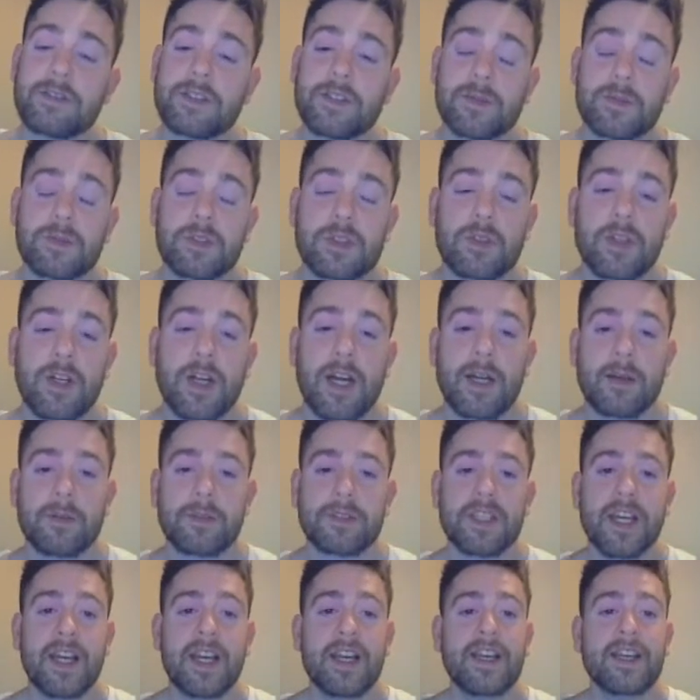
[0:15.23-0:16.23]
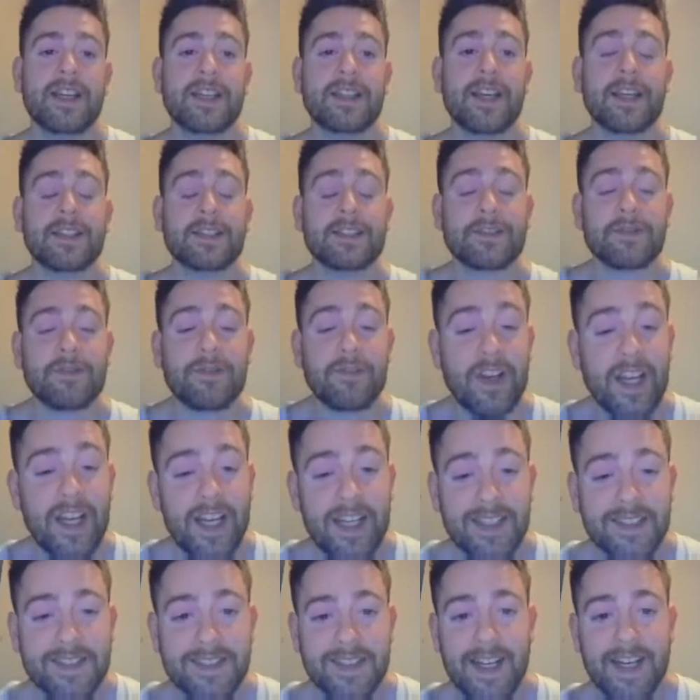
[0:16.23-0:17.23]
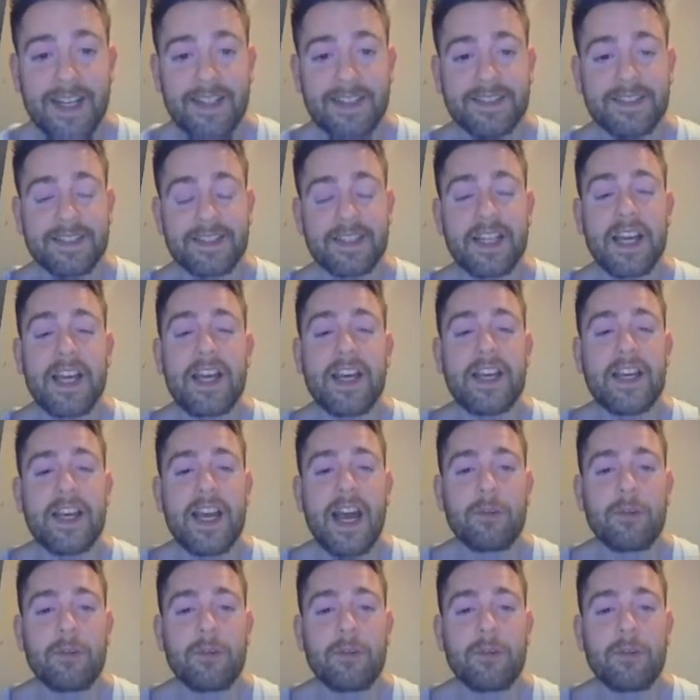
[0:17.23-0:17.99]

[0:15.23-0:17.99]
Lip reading: subscribers. That is fantastic.